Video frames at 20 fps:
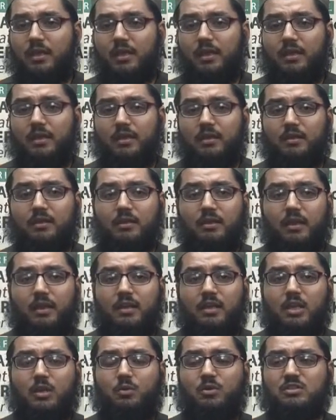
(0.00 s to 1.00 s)

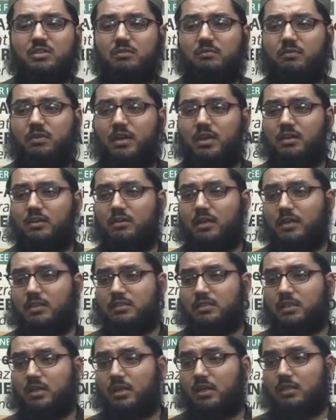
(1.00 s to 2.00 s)
and he was a very
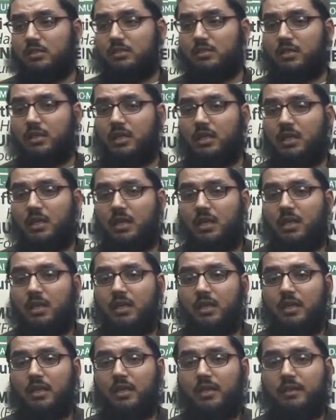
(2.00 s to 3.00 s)
great scholar
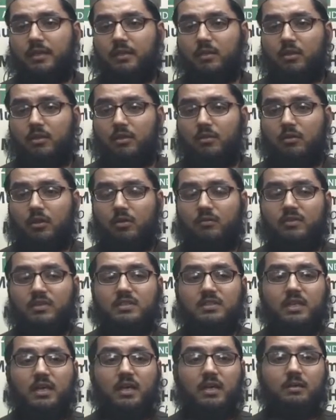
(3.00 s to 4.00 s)
and of
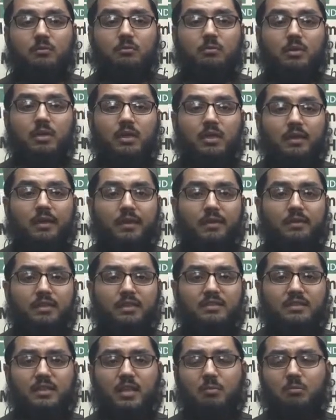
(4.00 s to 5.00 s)
his time. And
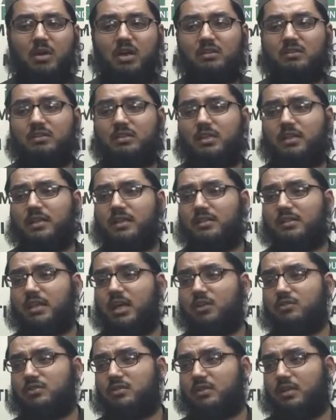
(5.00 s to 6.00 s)
they said about
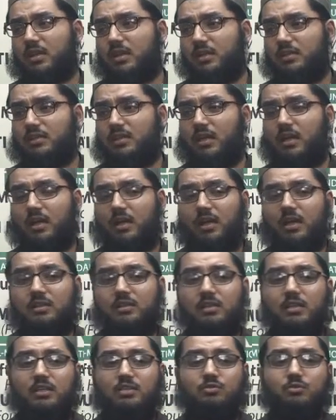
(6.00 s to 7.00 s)
30,000
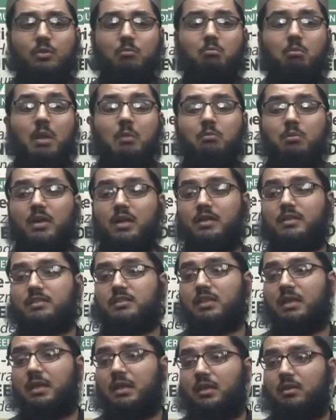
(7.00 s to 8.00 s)
hadiths were
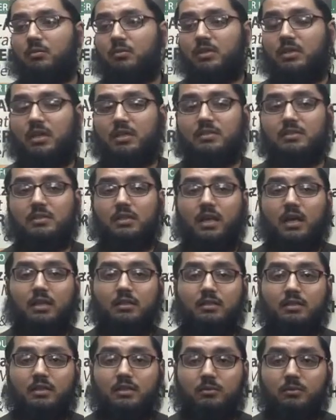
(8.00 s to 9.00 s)
memorized with
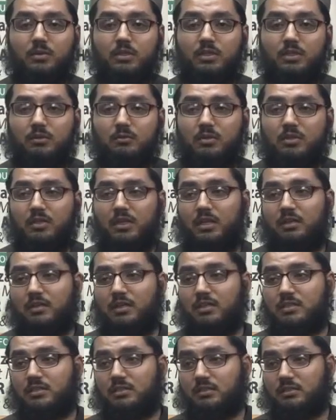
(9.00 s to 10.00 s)
asnad, with
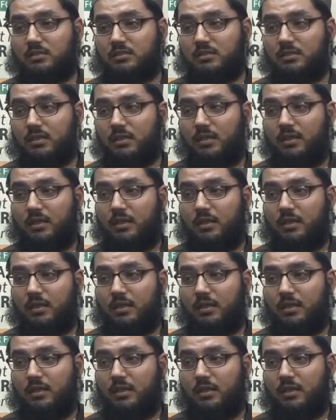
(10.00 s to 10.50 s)
narrations.